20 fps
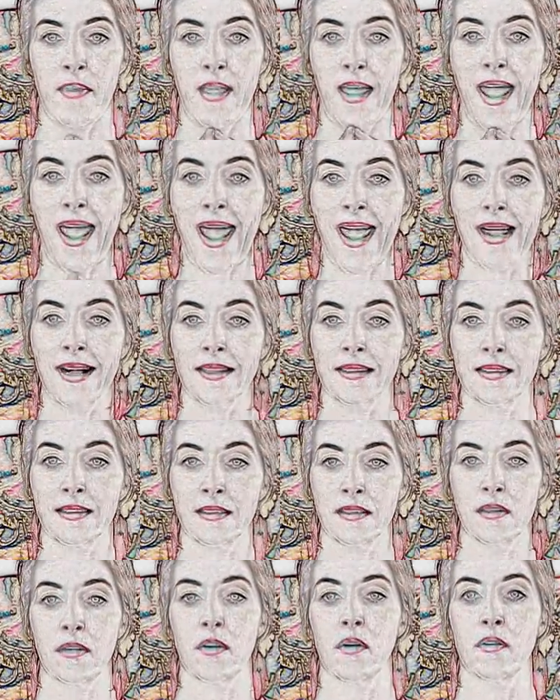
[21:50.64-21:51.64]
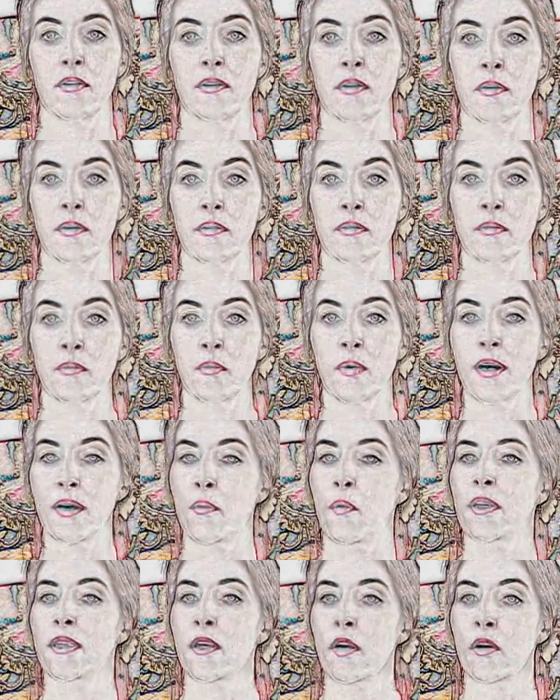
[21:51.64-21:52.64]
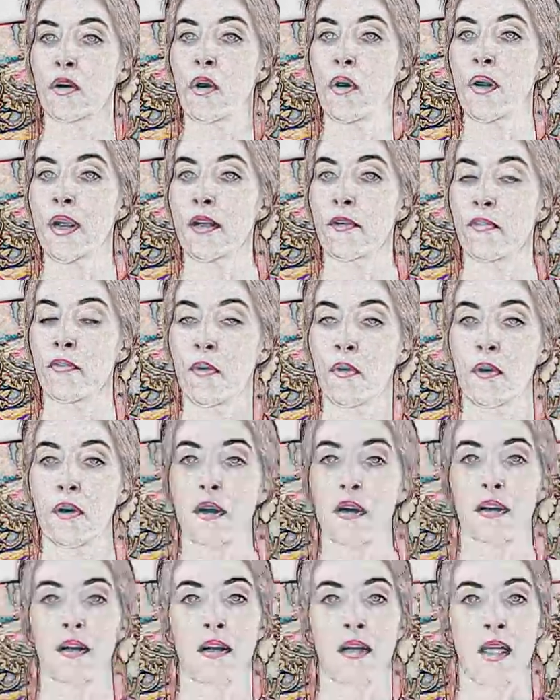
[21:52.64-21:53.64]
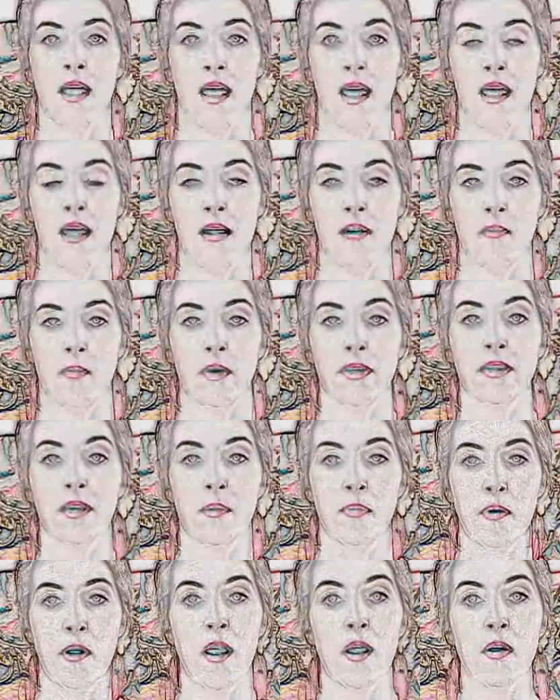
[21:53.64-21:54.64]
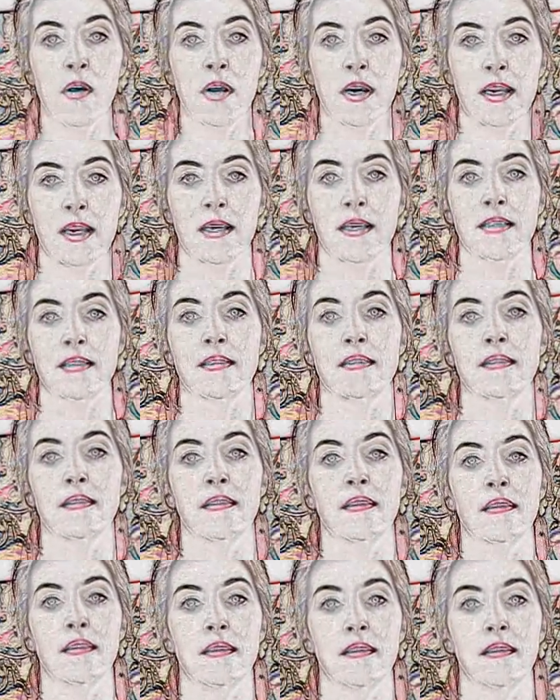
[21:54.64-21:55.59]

act, what they're going for, what their priority is,